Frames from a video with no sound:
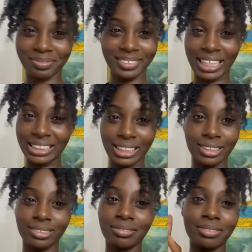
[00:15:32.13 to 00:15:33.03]
That's it.
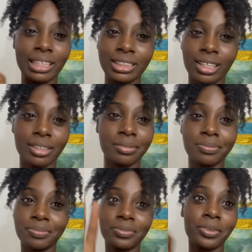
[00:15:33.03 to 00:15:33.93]
That's all.
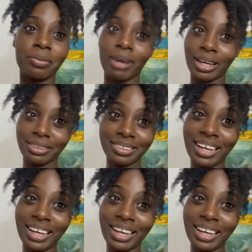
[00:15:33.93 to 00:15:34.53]
Goodbye.